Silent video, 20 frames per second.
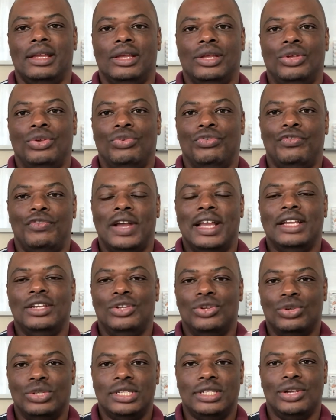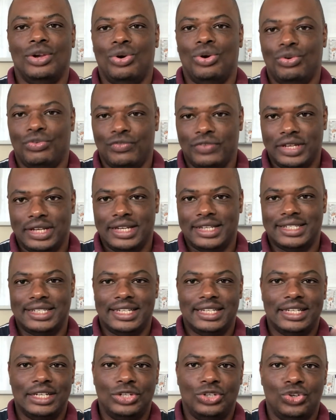You find yourself in a
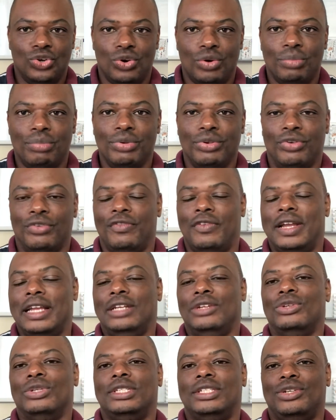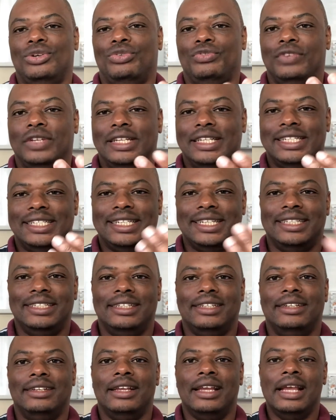certain job, you find yourself in
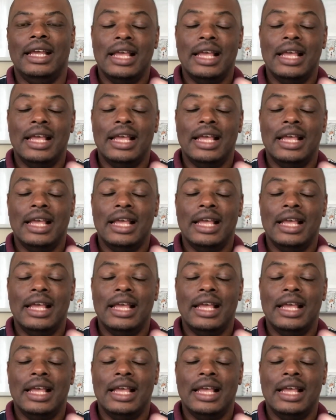certain